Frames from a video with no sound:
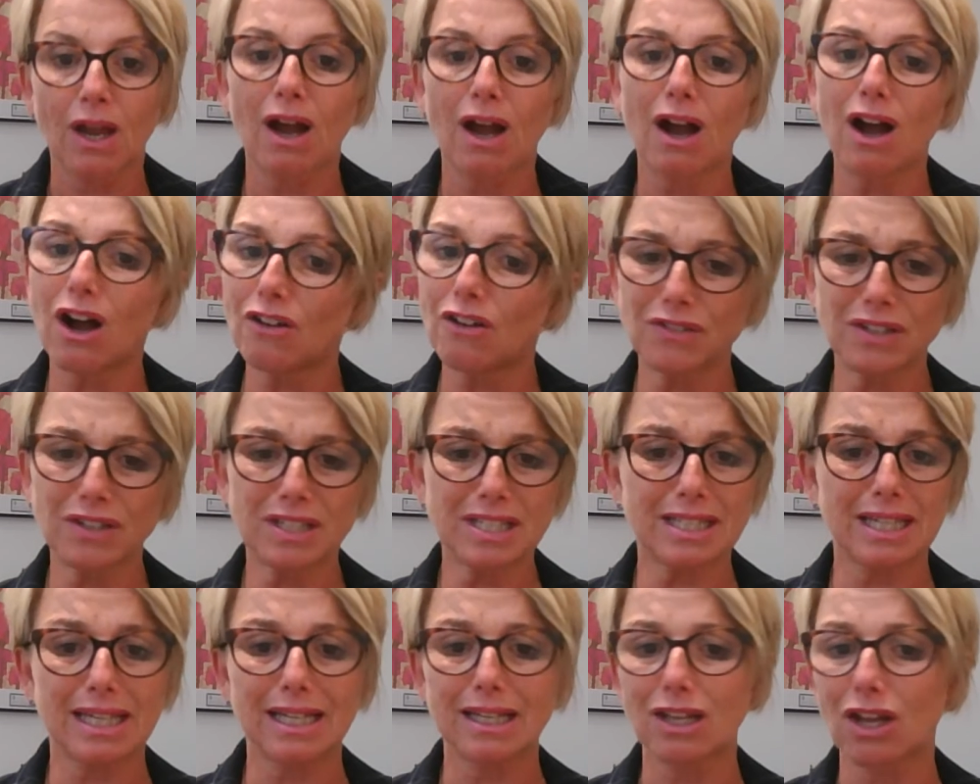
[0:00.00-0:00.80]

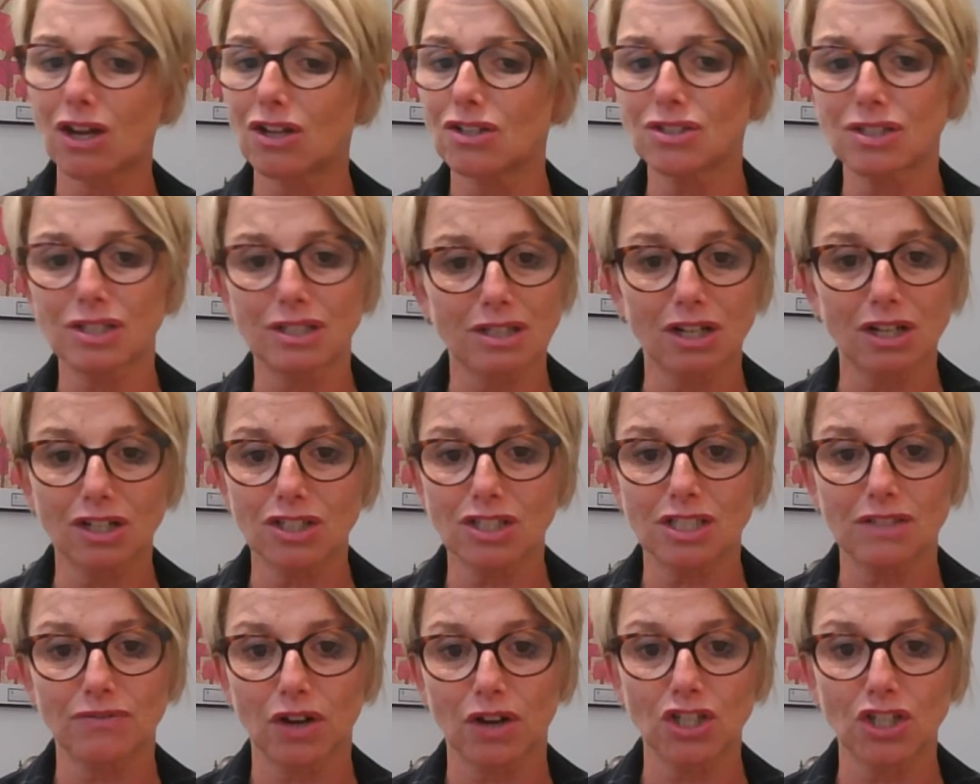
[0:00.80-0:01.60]
Obviously, lots and lots
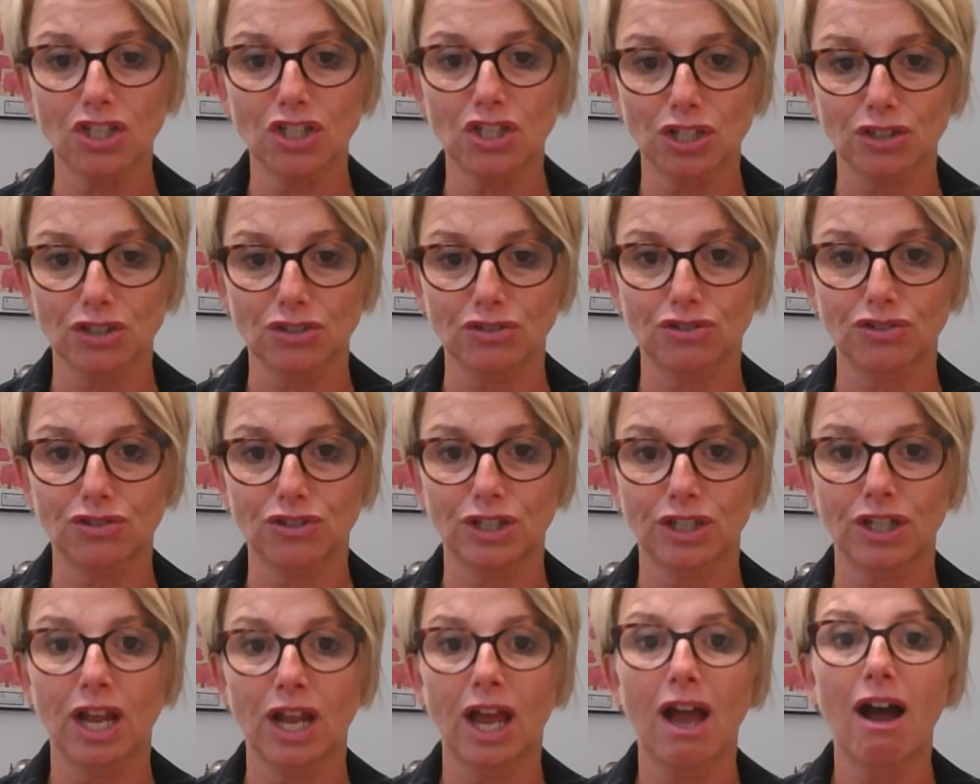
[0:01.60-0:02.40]
of our
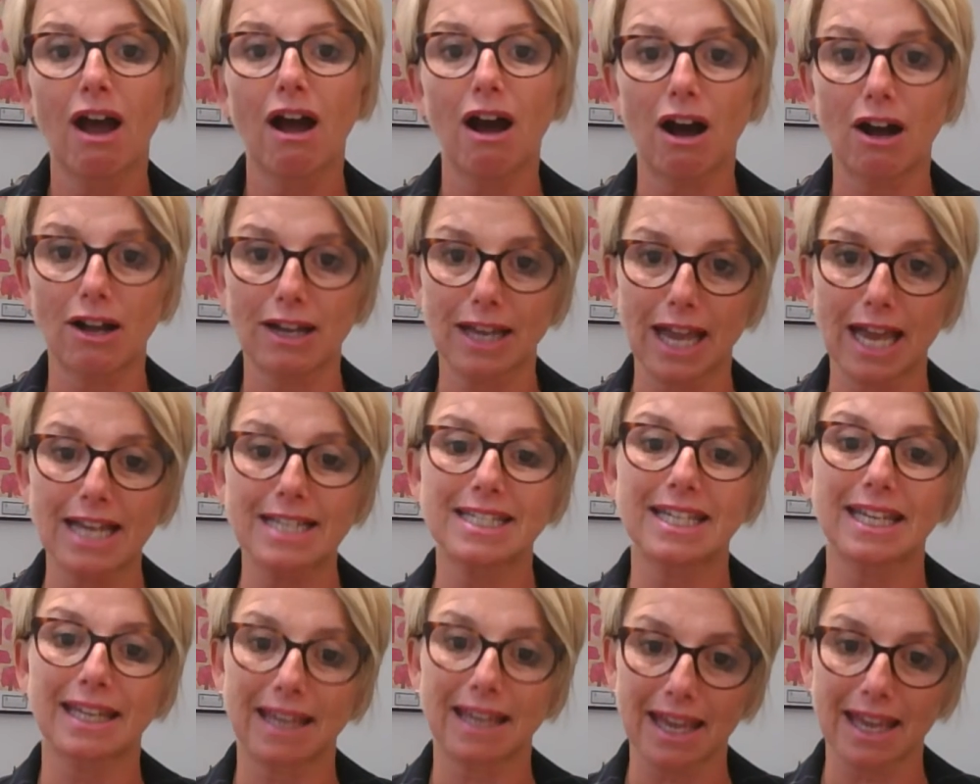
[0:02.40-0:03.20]
children are
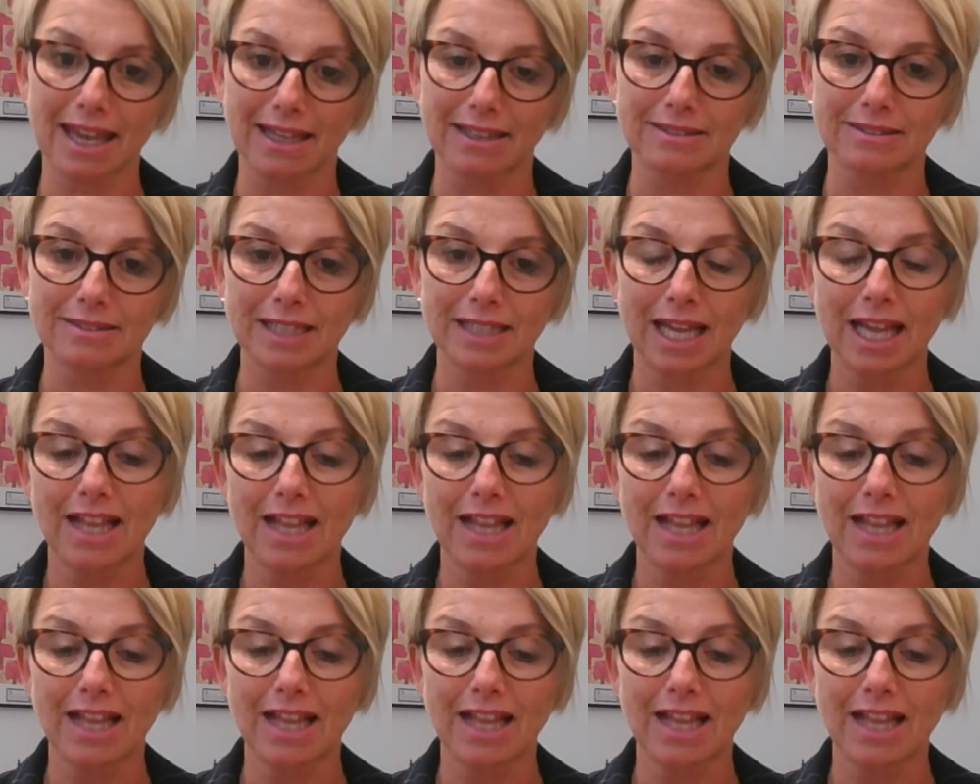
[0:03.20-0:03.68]
getting ill.